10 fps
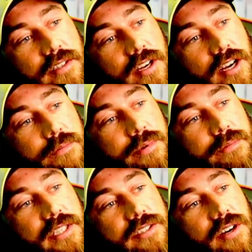I got to put my
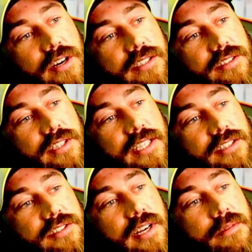tyres on edge of
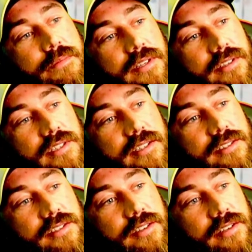track, but not
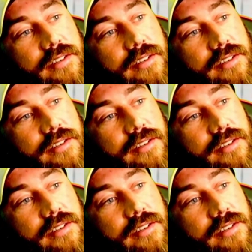touch dirt.